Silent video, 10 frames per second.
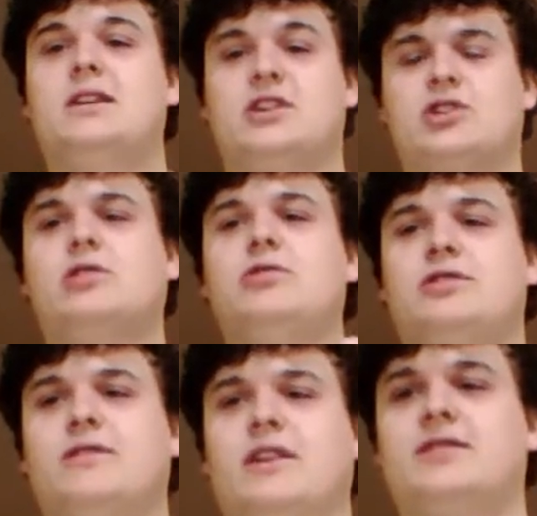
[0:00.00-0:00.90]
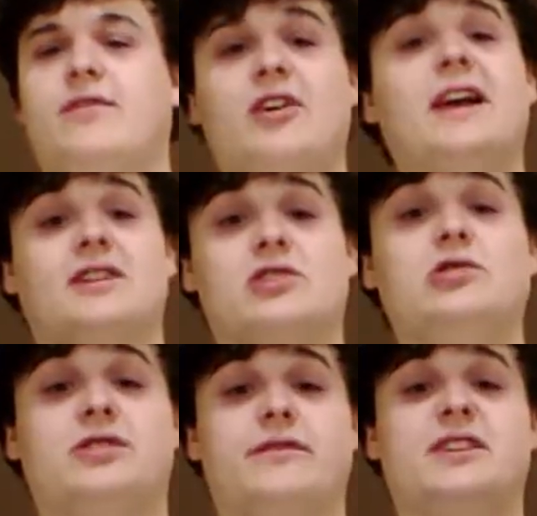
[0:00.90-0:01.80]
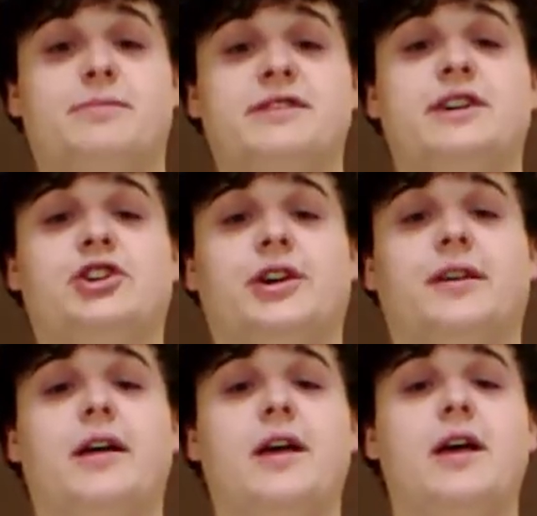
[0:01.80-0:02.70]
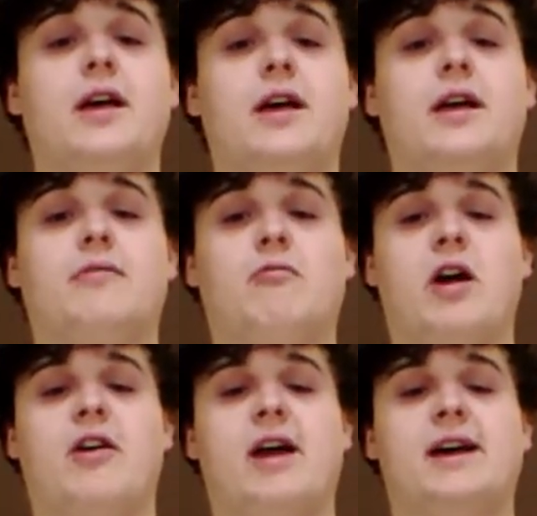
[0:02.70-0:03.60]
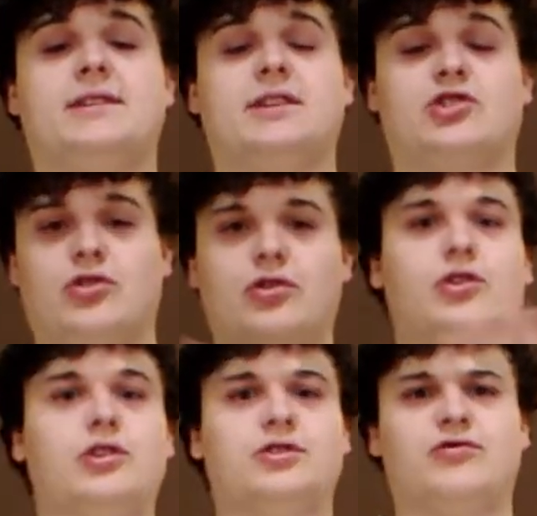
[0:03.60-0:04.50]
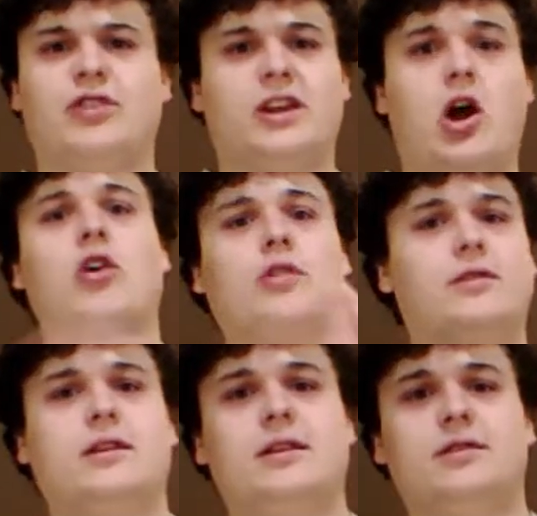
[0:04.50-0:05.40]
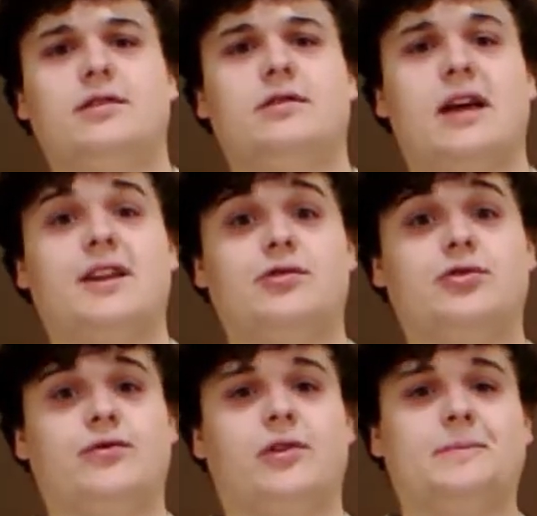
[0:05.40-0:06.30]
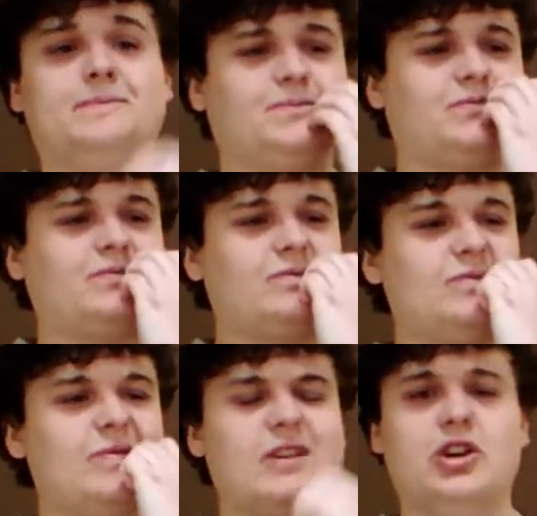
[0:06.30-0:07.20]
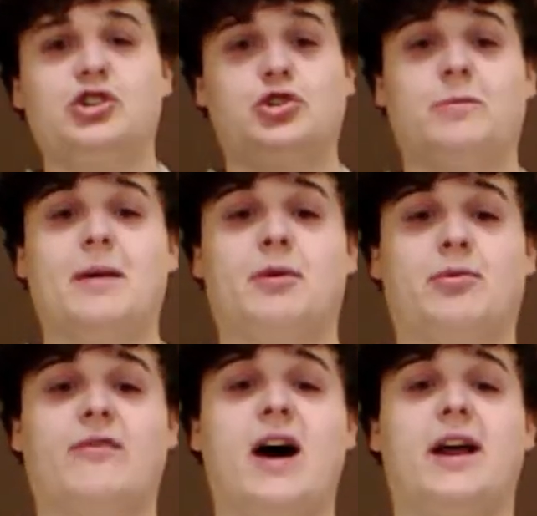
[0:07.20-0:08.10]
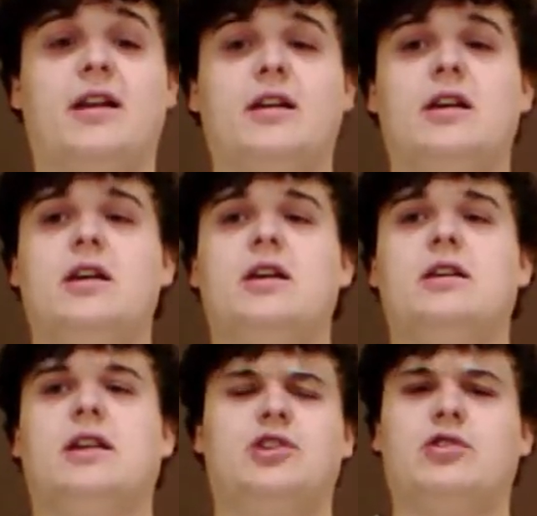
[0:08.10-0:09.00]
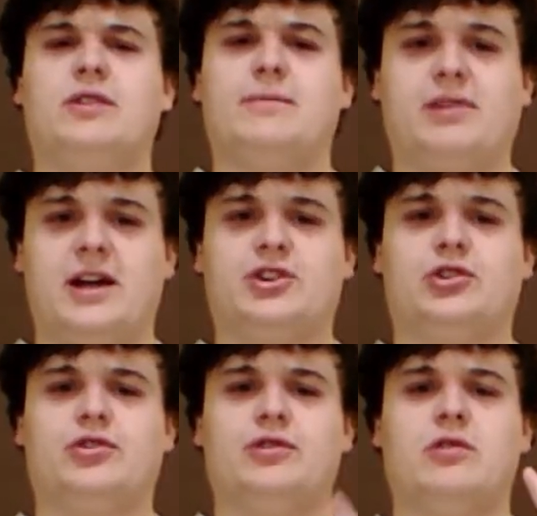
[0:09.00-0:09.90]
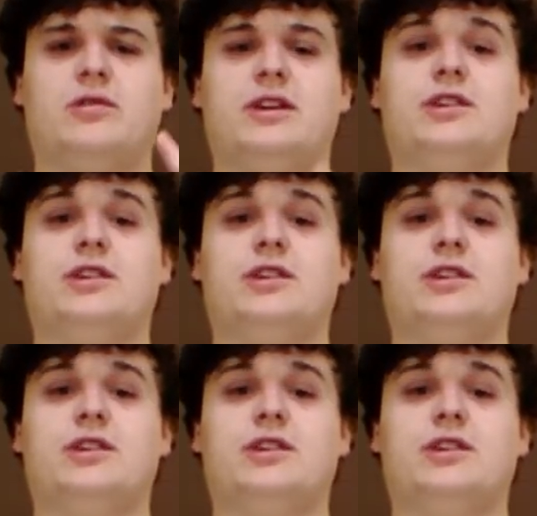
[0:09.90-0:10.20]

exclusivist position, whereas external goods really aren't that useful because you should be able to provide Like, you don't need pleasure, you don't